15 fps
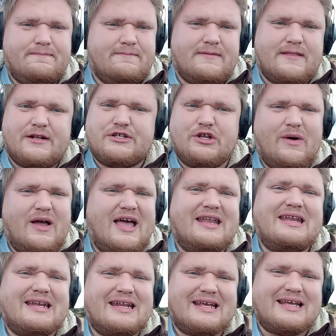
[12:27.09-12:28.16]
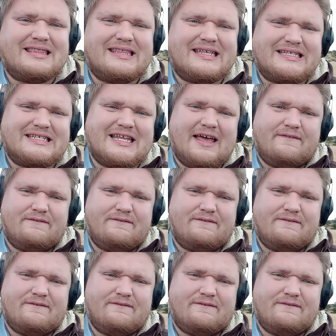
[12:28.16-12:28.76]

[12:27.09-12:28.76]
there's no editing in this stuff.